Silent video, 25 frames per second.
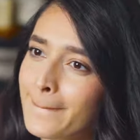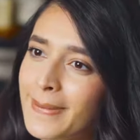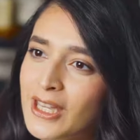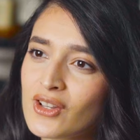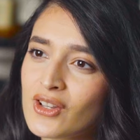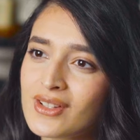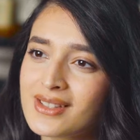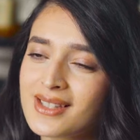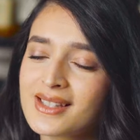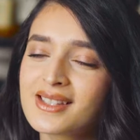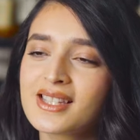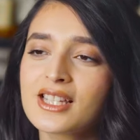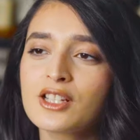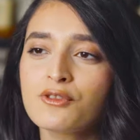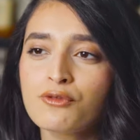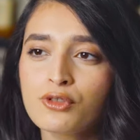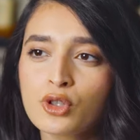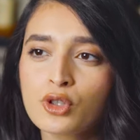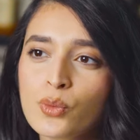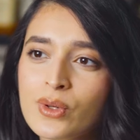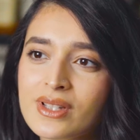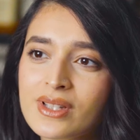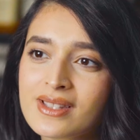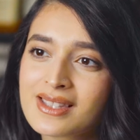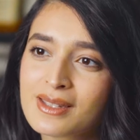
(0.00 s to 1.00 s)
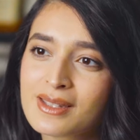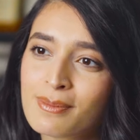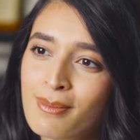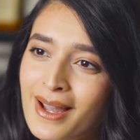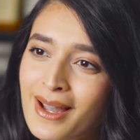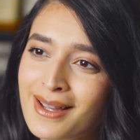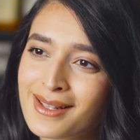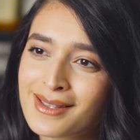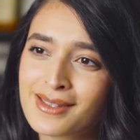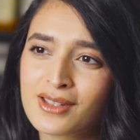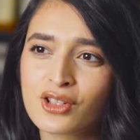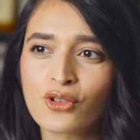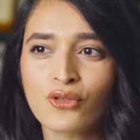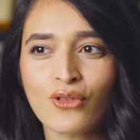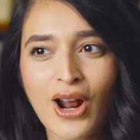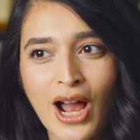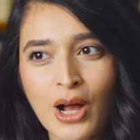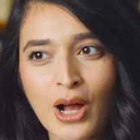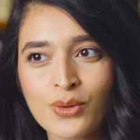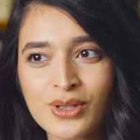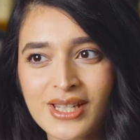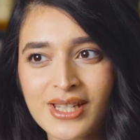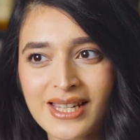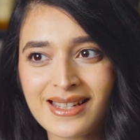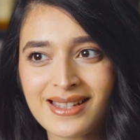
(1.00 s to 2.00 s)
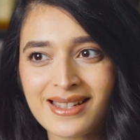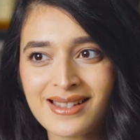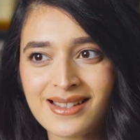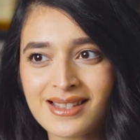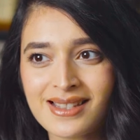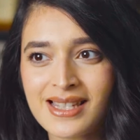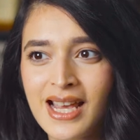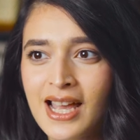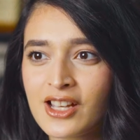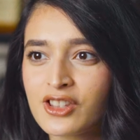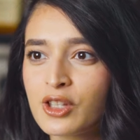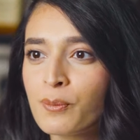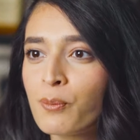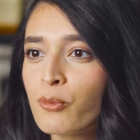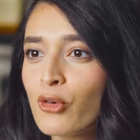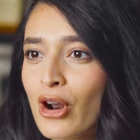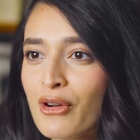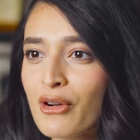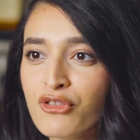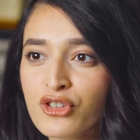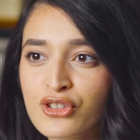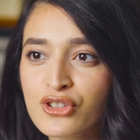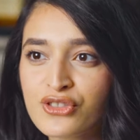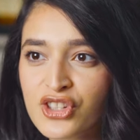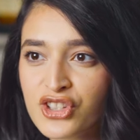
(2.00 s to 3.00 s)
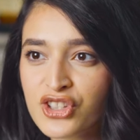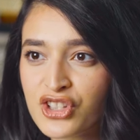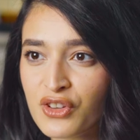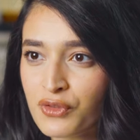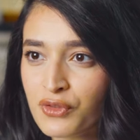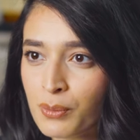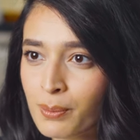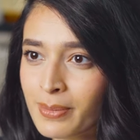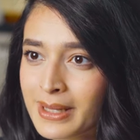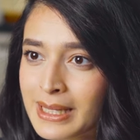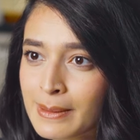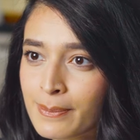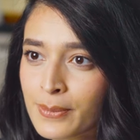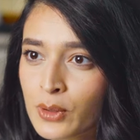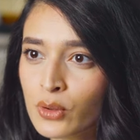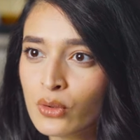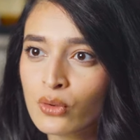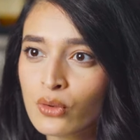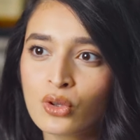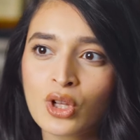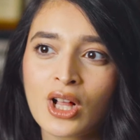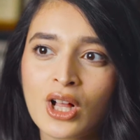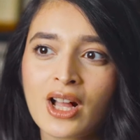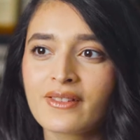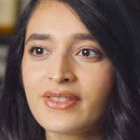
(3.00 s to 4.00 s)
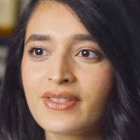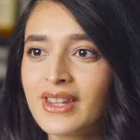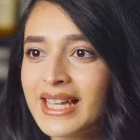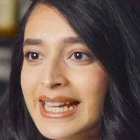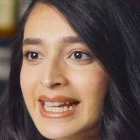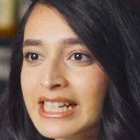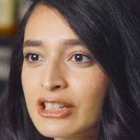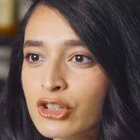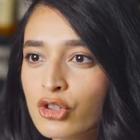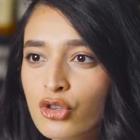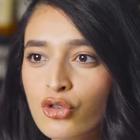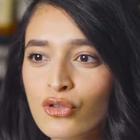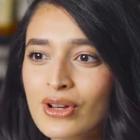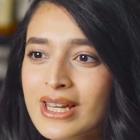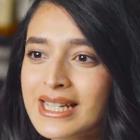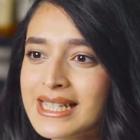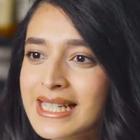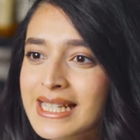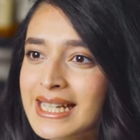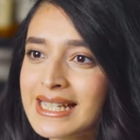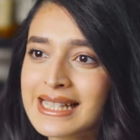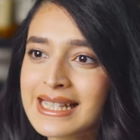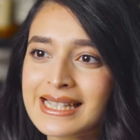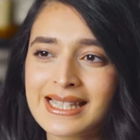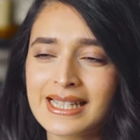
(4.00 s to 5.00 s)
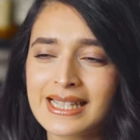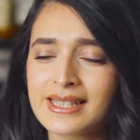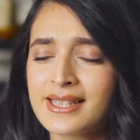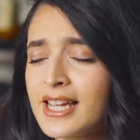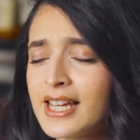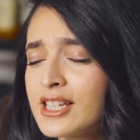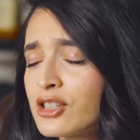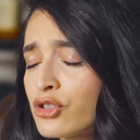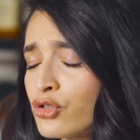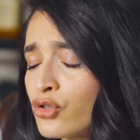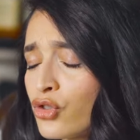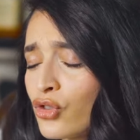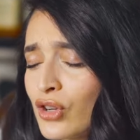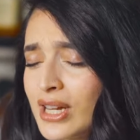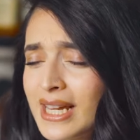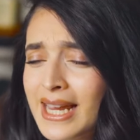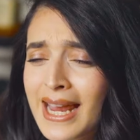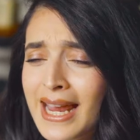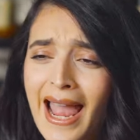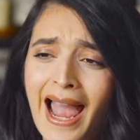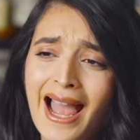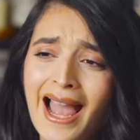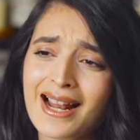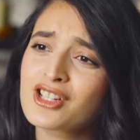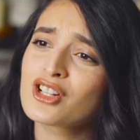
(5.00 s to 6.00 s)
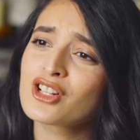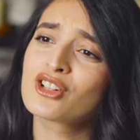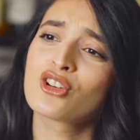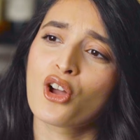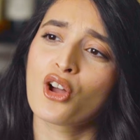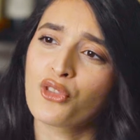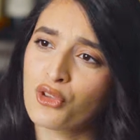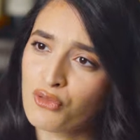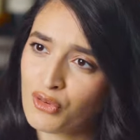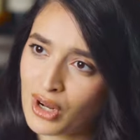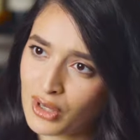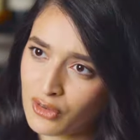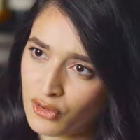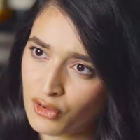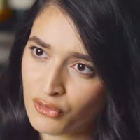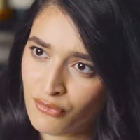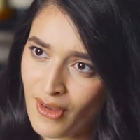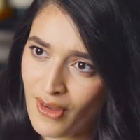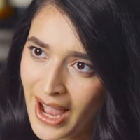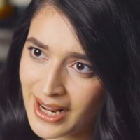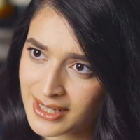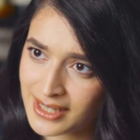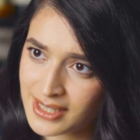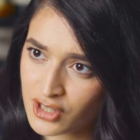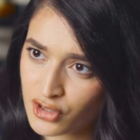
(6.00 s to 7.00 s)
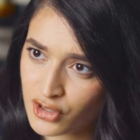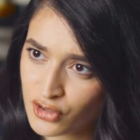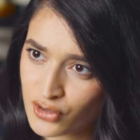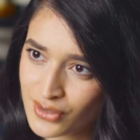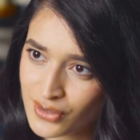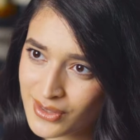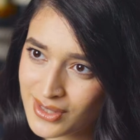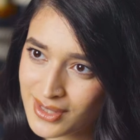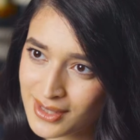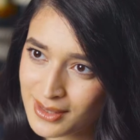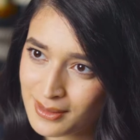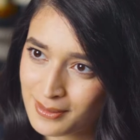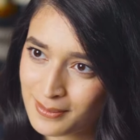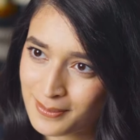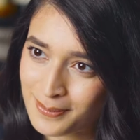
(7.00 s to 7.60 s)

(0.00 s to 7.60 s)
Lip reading: because it's influenced by its surroundings, the preferences of the people, the ingredients, its history, and a lot of other factors.